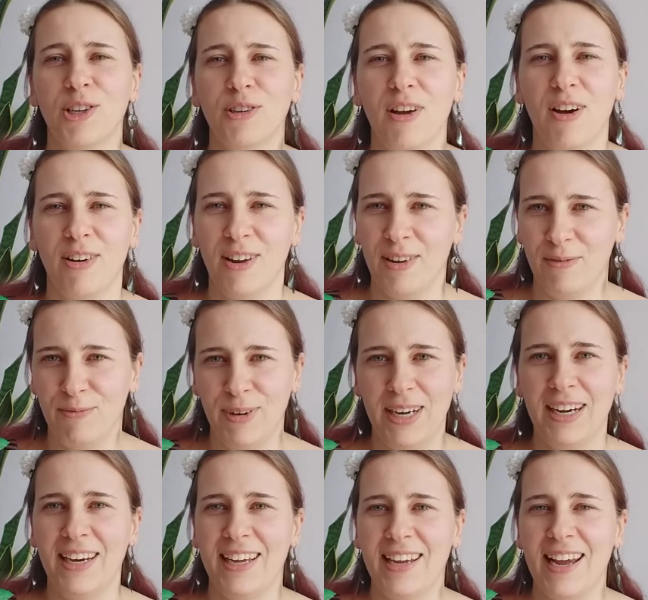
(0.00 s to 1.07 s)
a
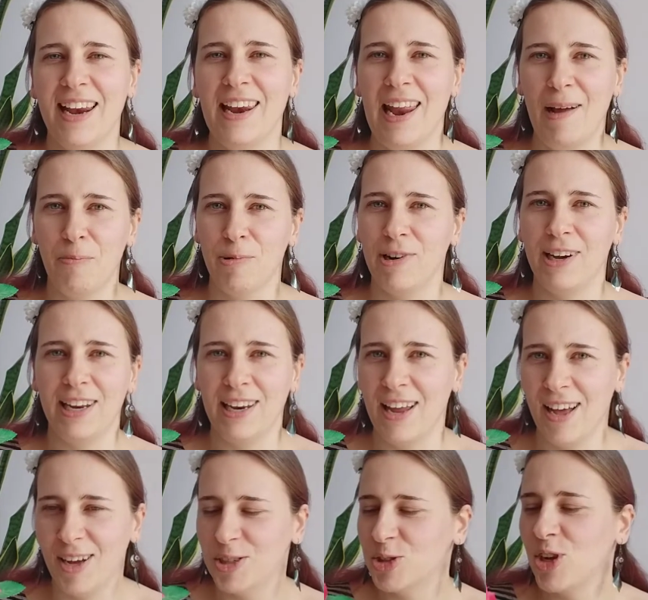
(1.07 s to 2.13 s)
really elaborately
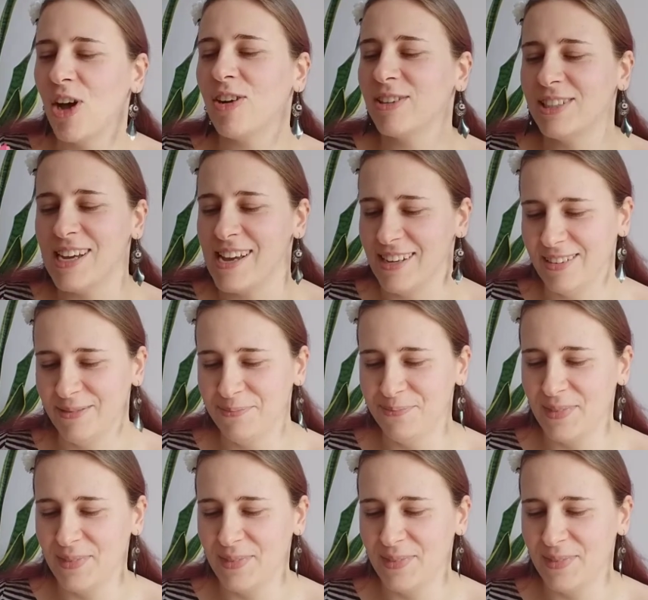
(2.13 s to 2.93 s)
large cocktail.